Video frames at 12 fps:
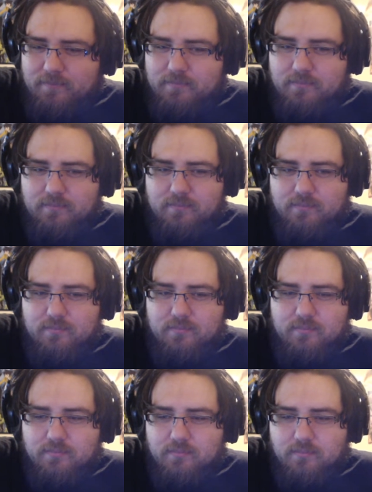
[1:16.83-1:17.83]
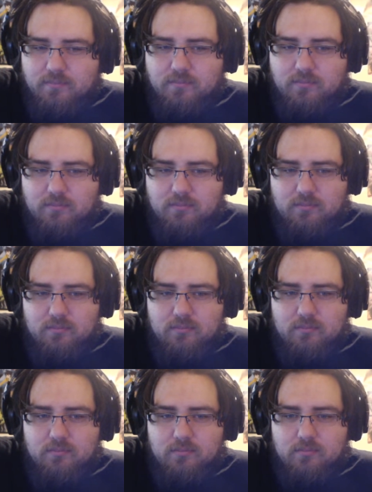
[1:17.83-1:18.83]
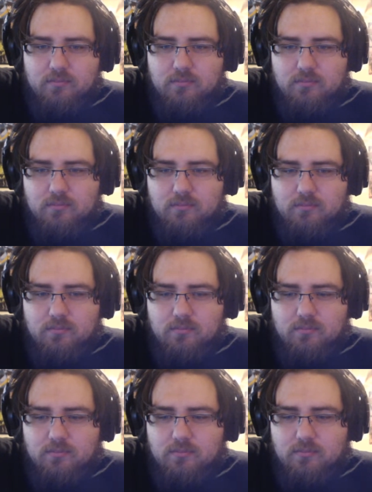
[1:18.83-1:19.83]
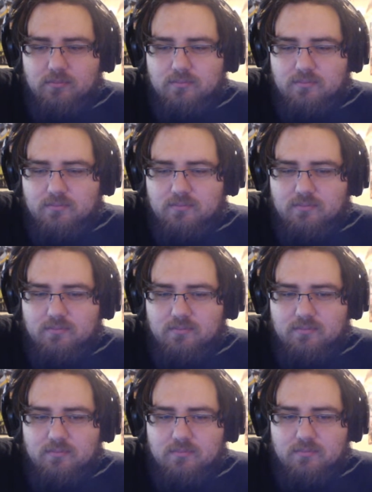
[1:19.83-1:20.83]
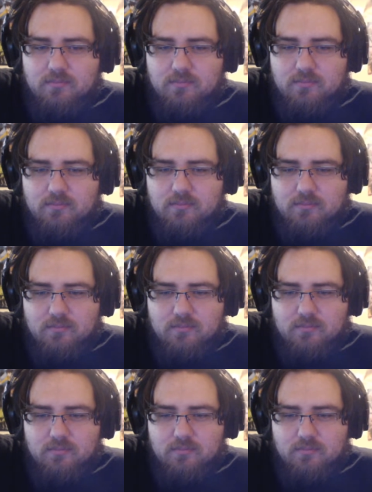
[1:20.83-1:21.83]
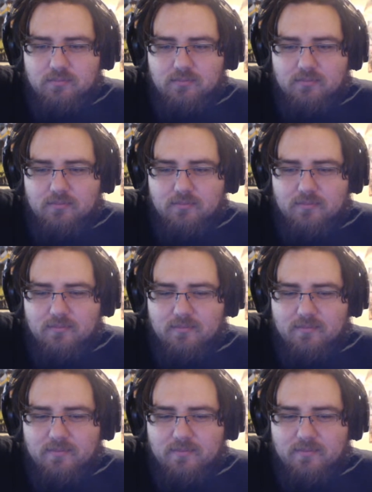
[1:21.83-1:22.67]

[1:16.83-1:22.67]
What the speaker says: Nobody speaks.